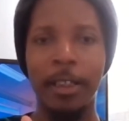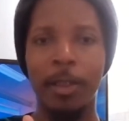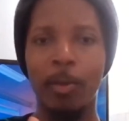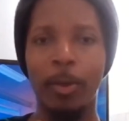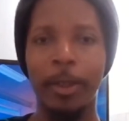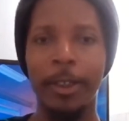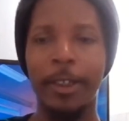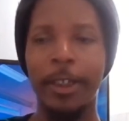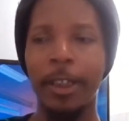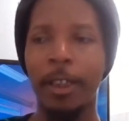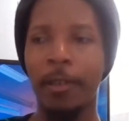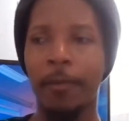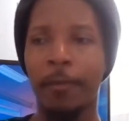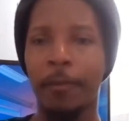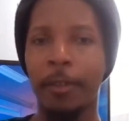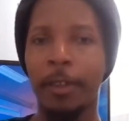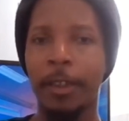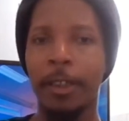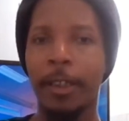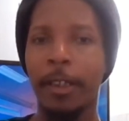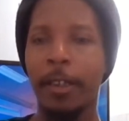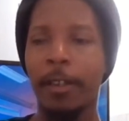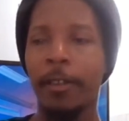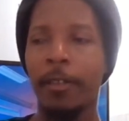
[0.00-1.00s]
switch
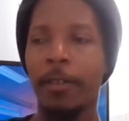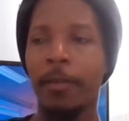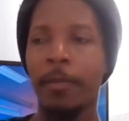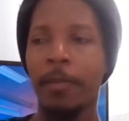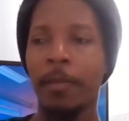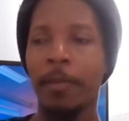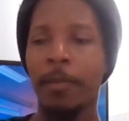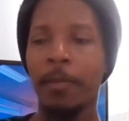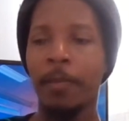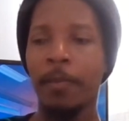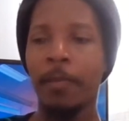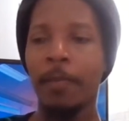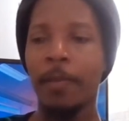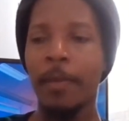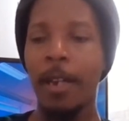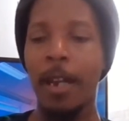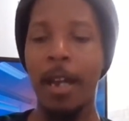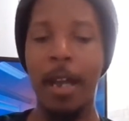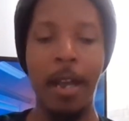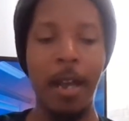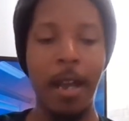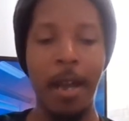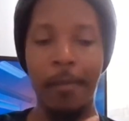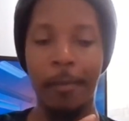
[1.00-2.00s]
Jennifer's again?
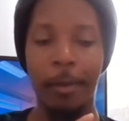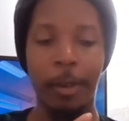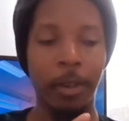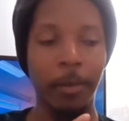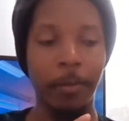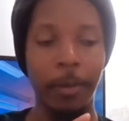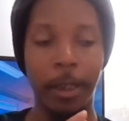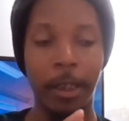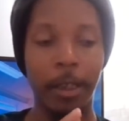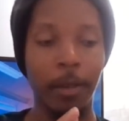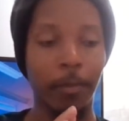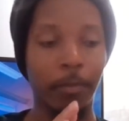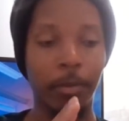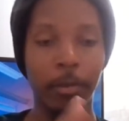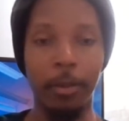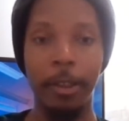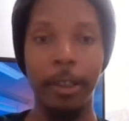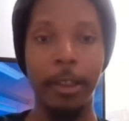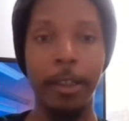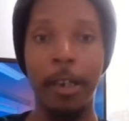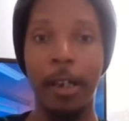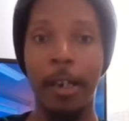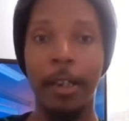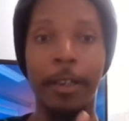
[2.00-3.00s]
I'm going to be
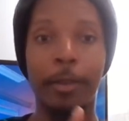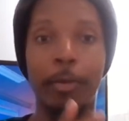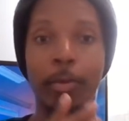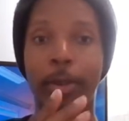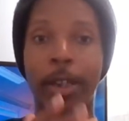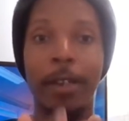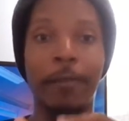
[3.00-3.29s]
completely honest.